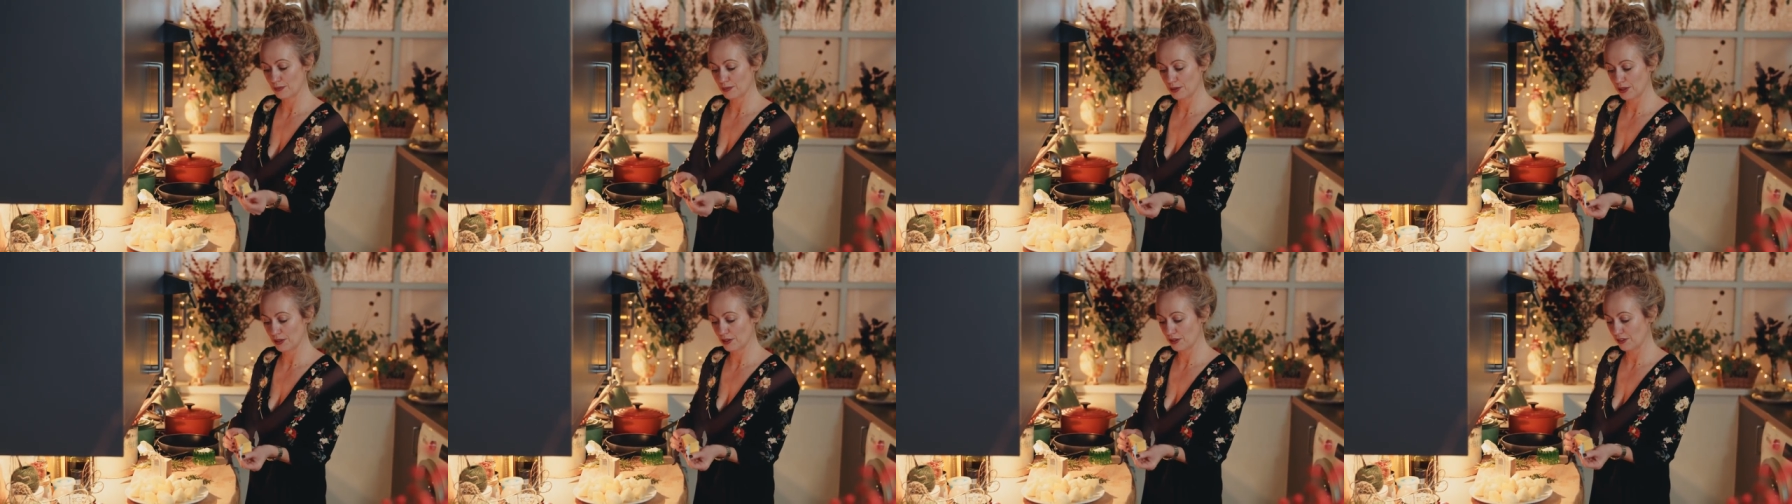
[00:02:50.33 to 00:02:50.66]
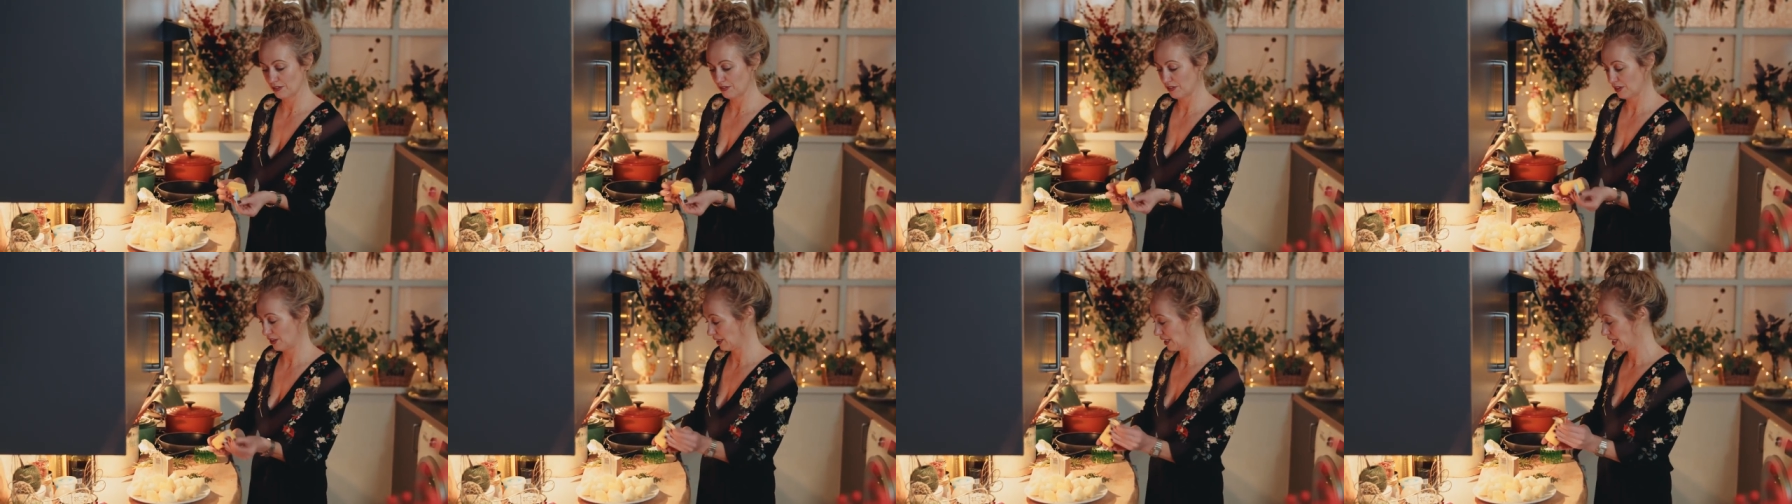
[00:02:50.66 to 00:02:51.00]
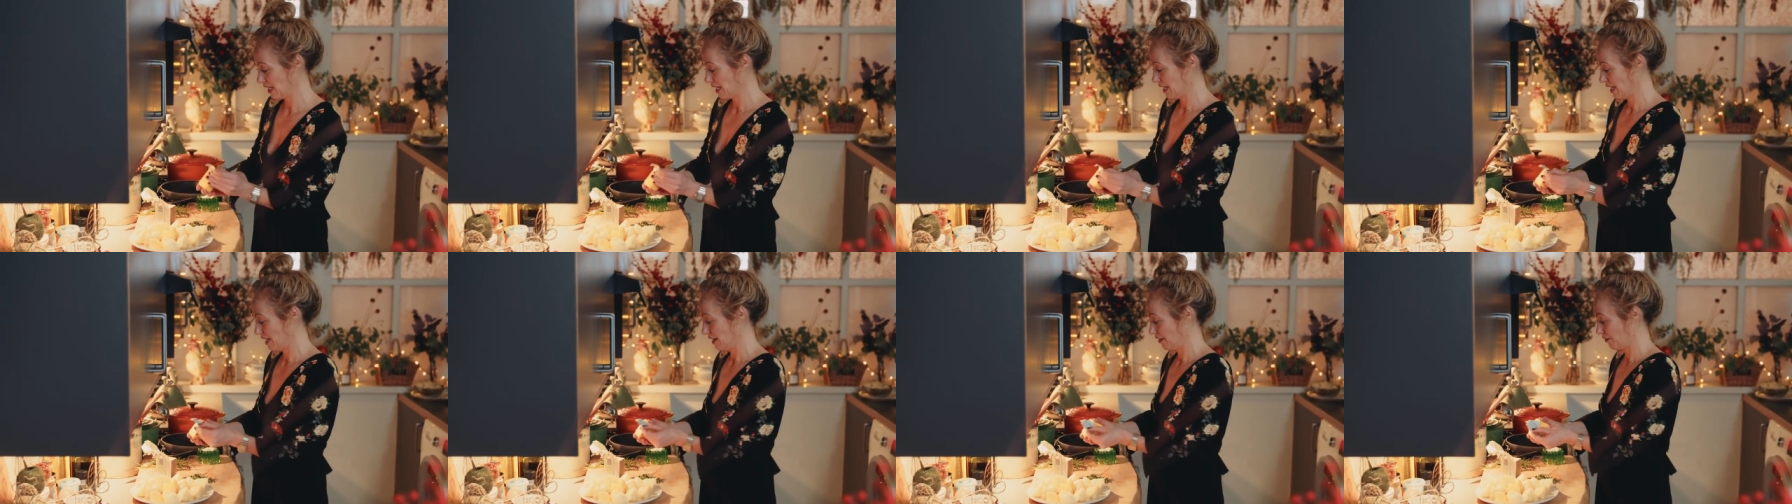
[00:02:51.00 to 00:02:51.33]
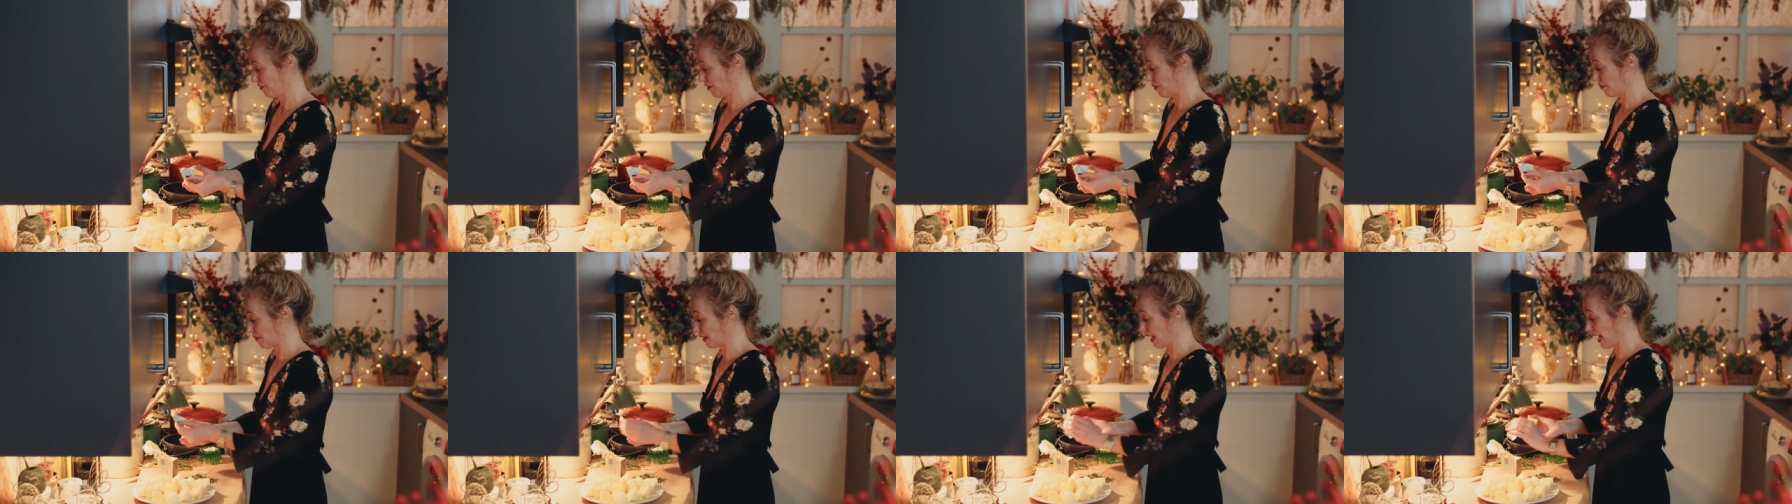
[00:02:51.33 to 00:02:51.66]
beautiful,
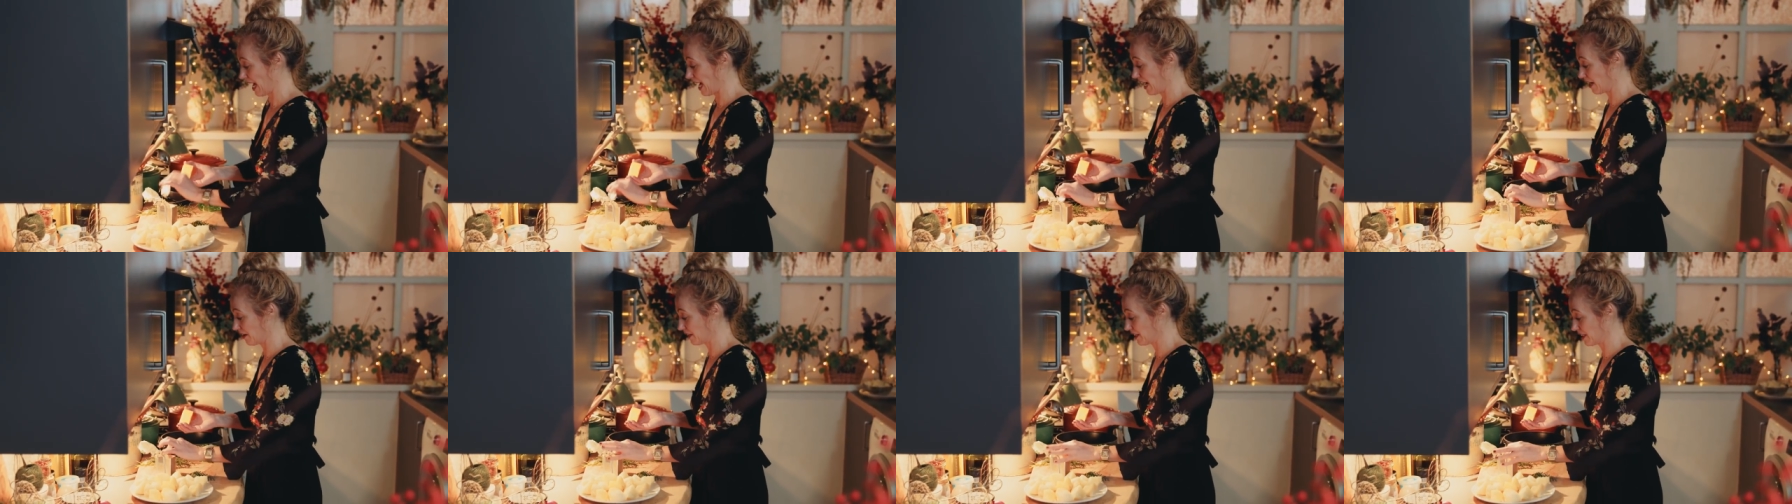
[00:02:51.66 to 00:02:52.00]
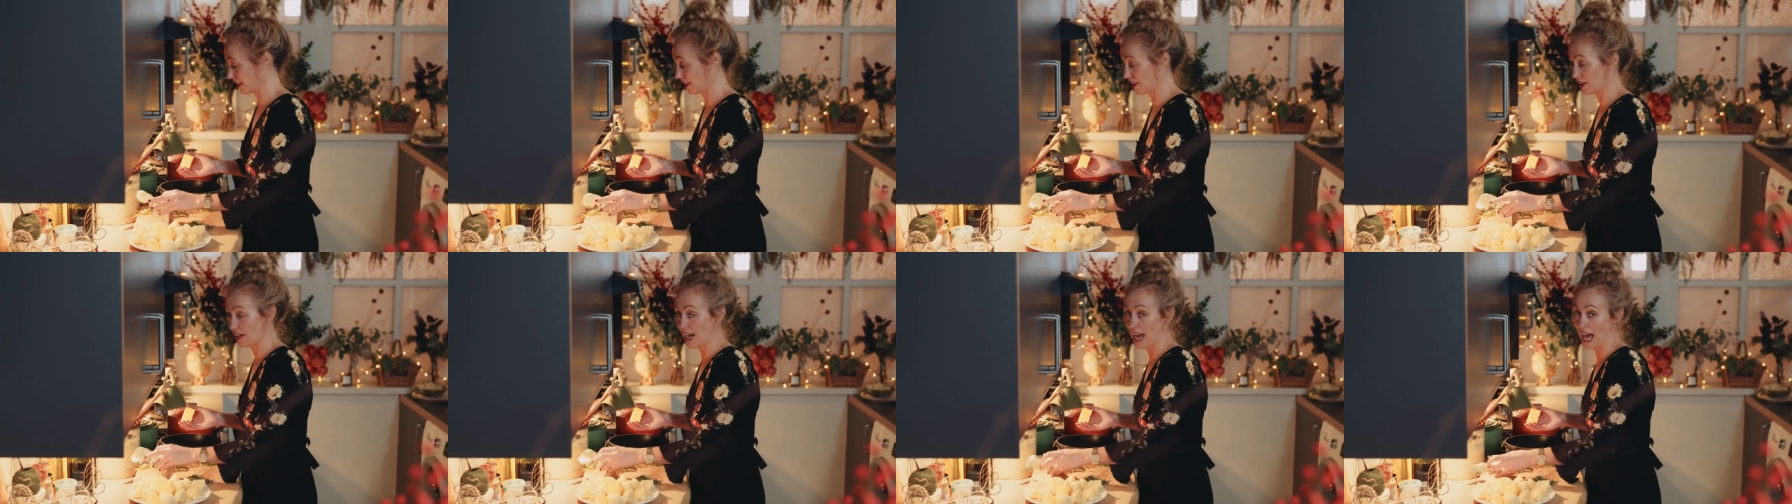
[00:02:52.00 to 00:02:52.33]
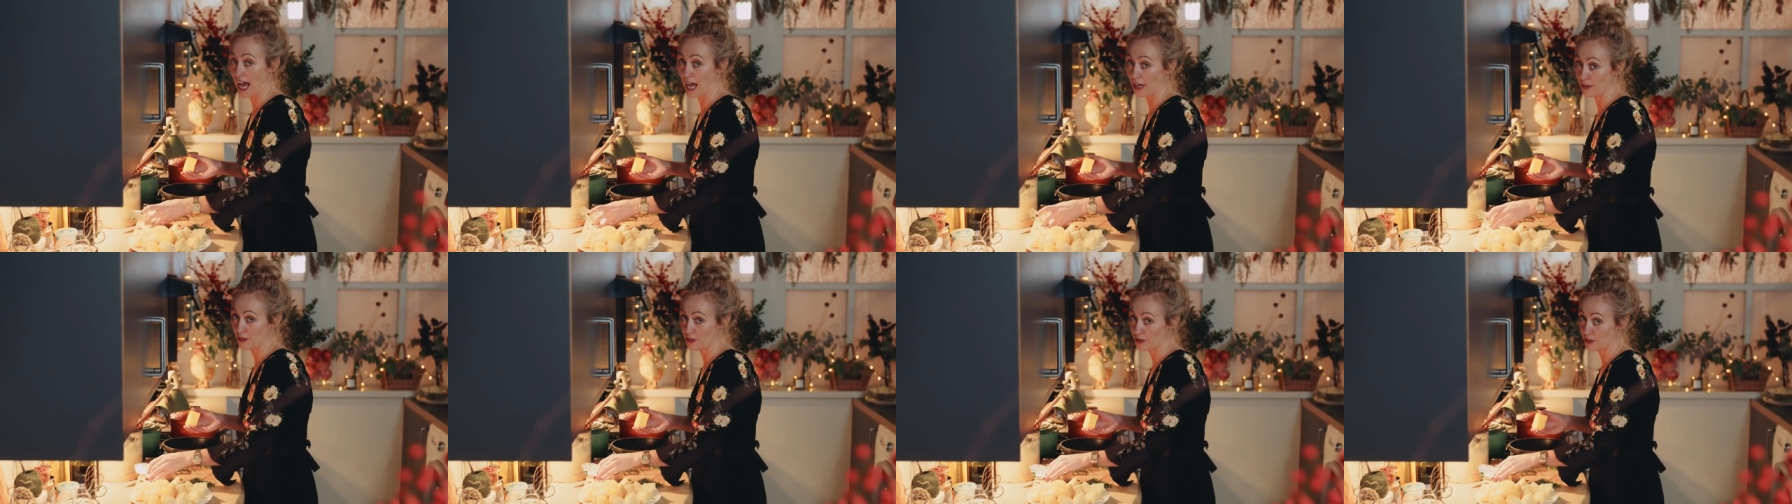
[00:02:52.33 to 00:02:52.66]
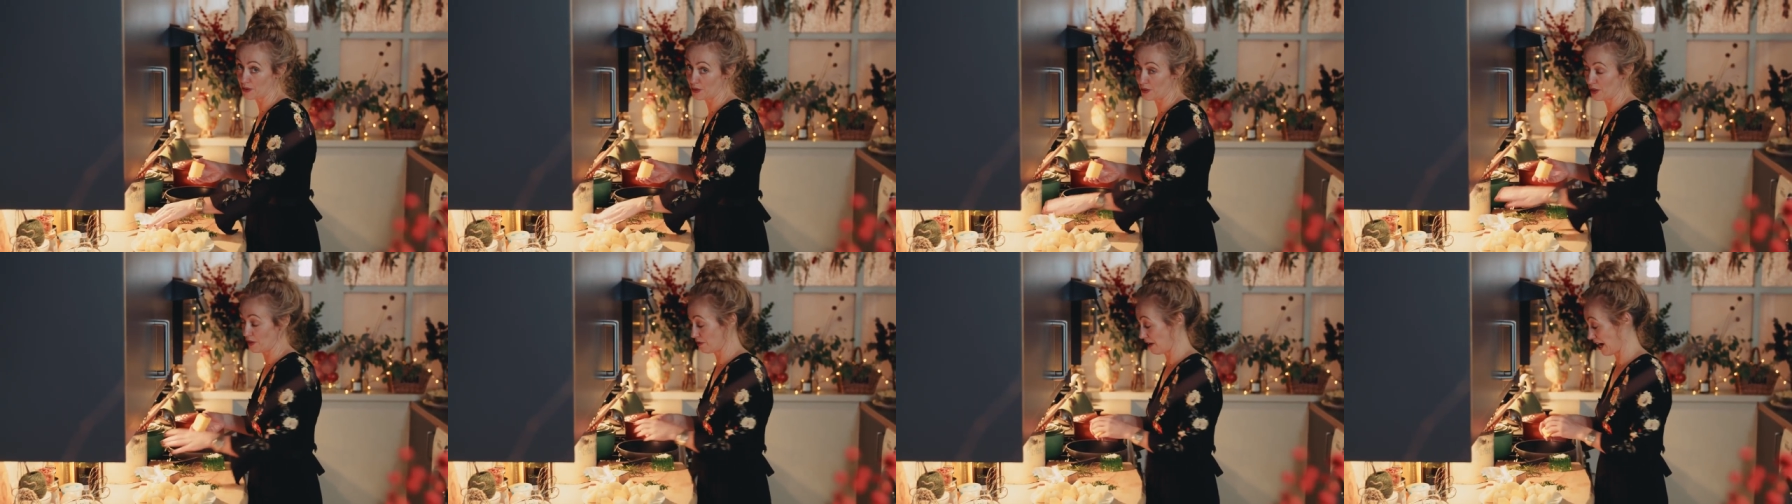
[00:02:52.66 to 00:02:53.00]
from cows that are
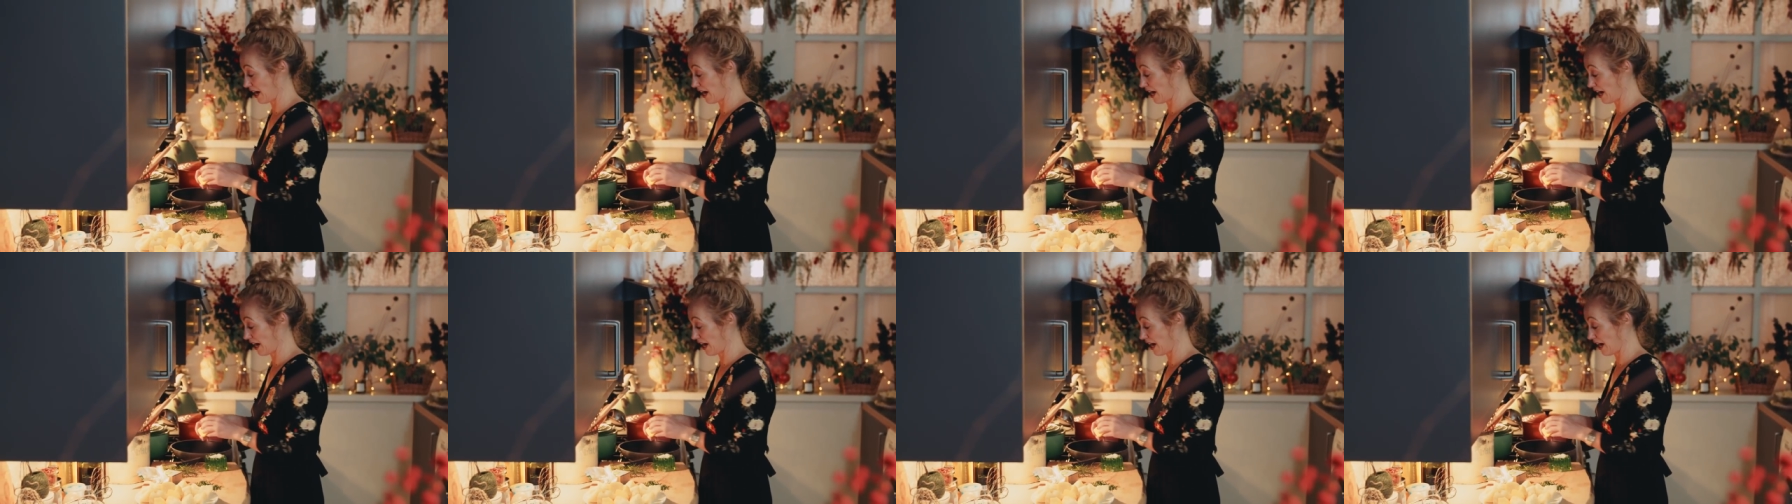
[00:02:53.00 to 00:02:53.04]
outdoor